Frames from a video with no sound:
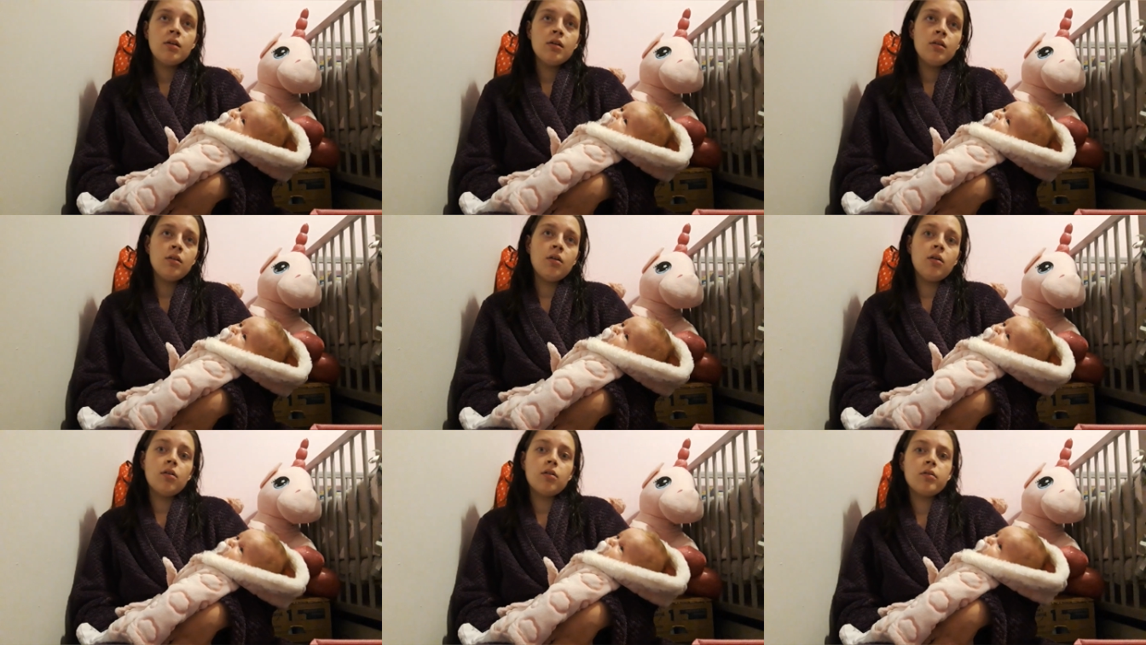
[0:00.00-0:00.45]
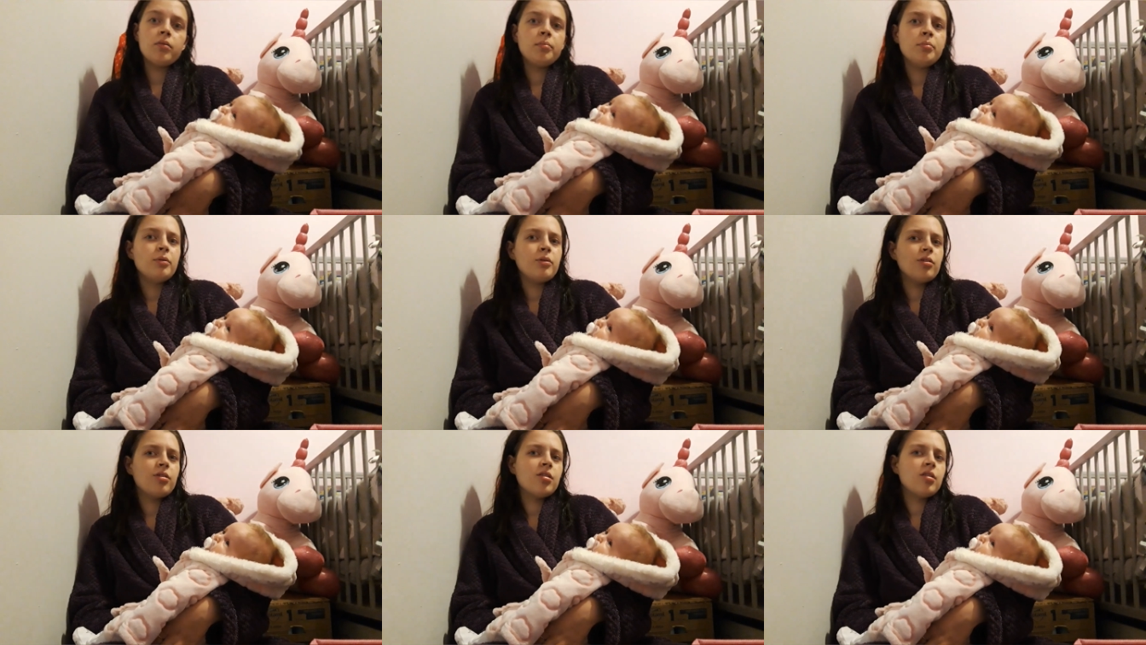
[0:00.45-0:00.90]
Like,
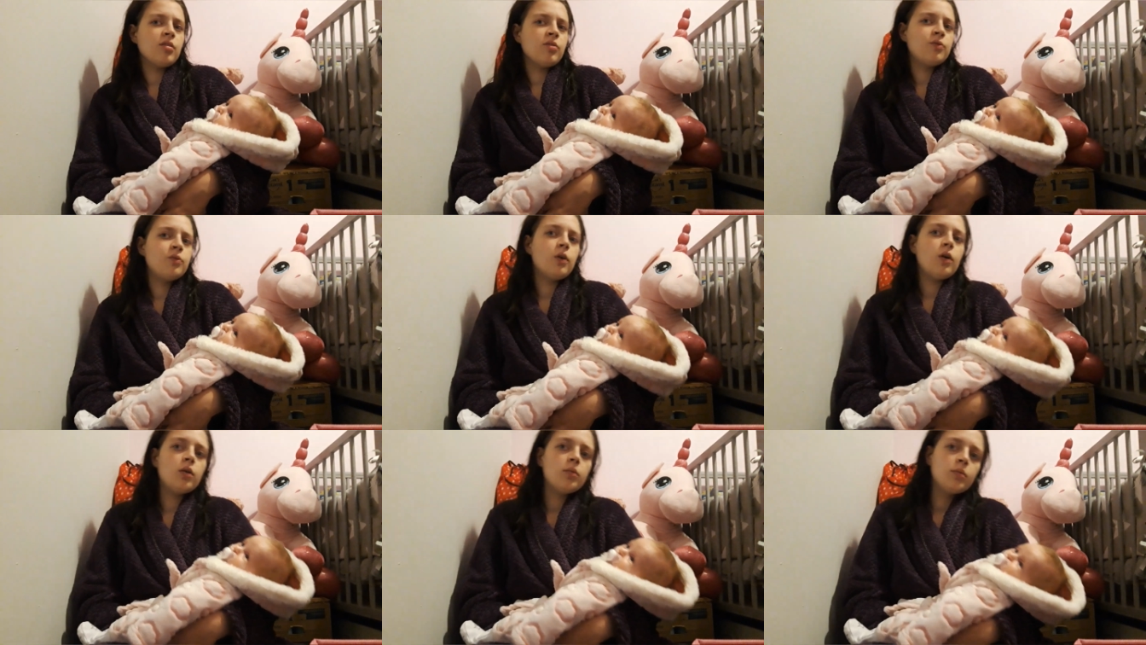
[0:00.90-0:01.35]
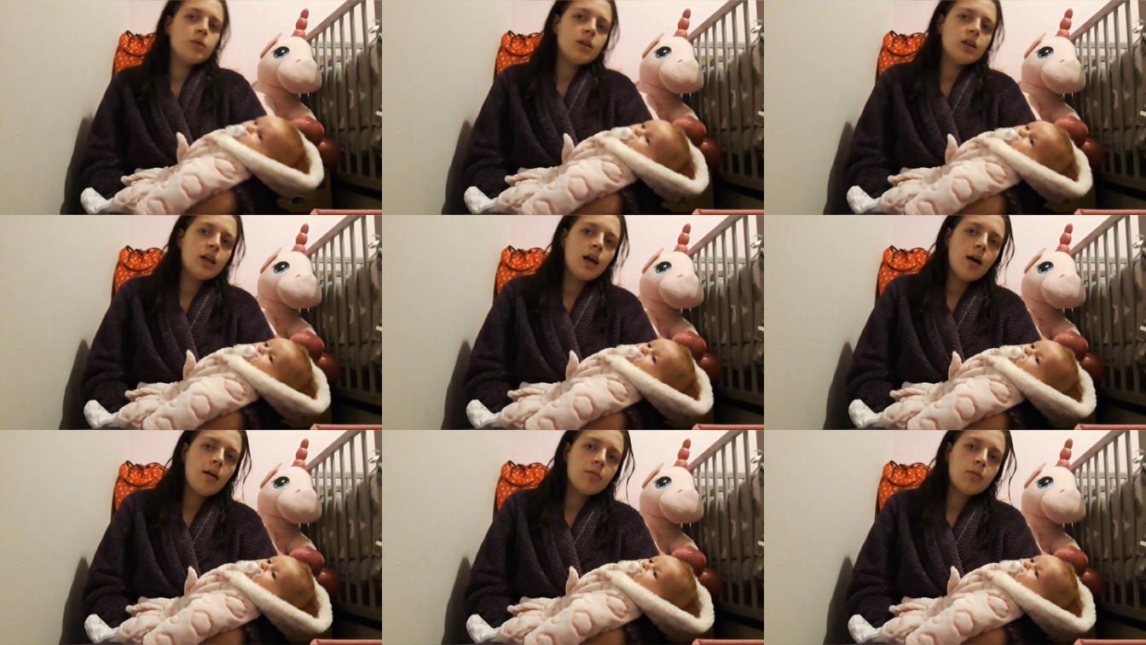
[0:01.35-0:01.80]
but she's fine with
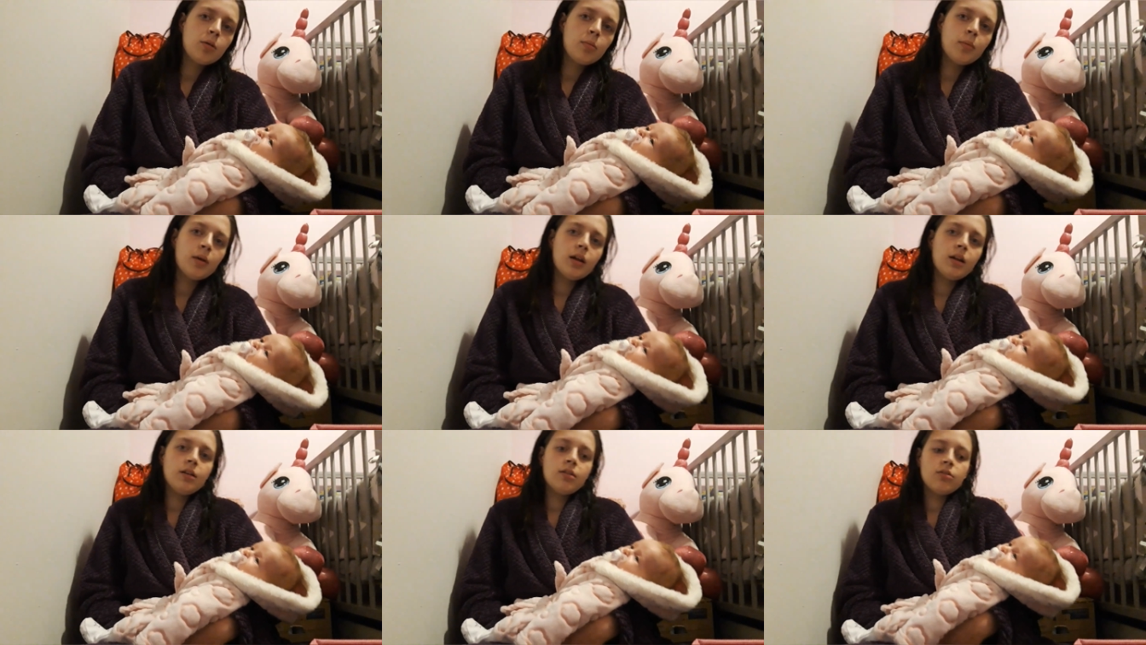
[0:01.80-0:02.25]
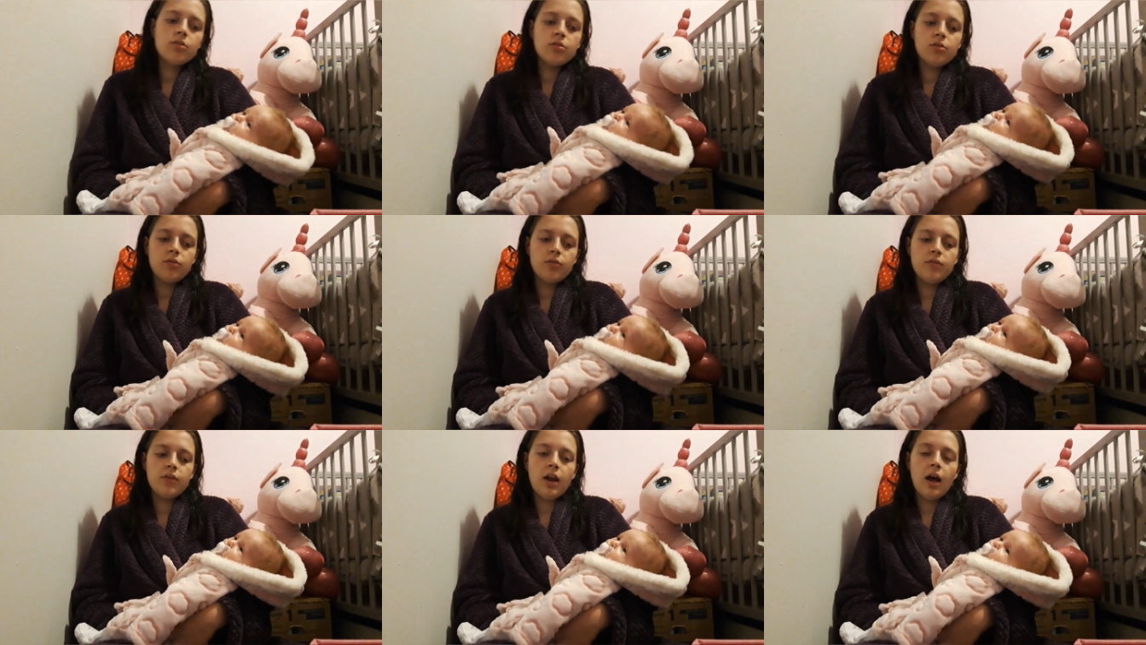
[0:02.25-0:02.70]
the Aptamil and
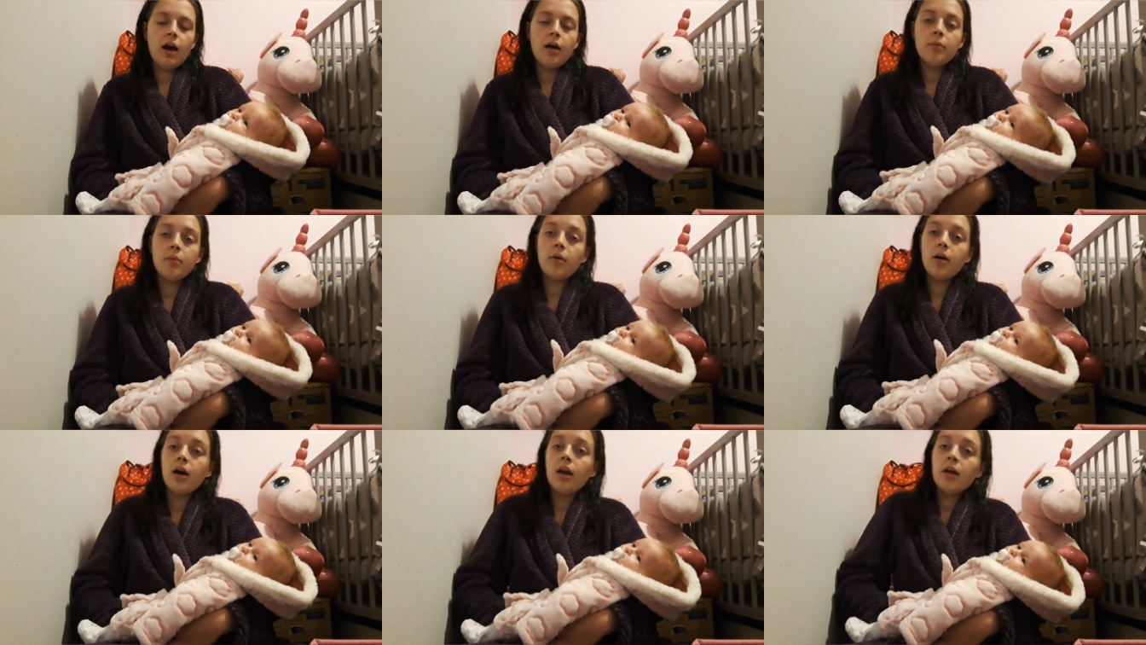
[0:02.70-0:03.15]
stuff now.